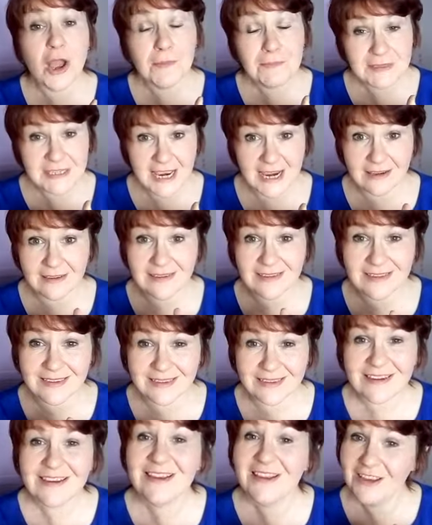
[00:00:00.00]
I'm
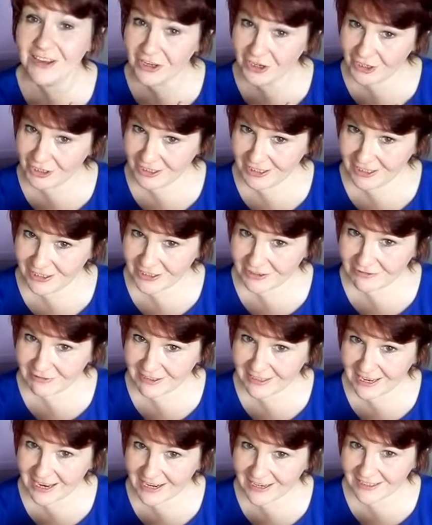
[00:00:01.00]
tense, I need to
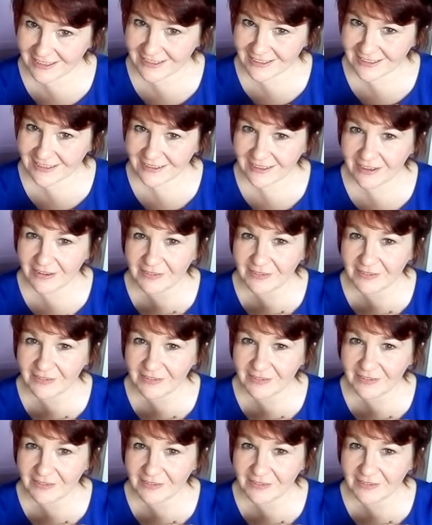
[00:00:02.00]
relax.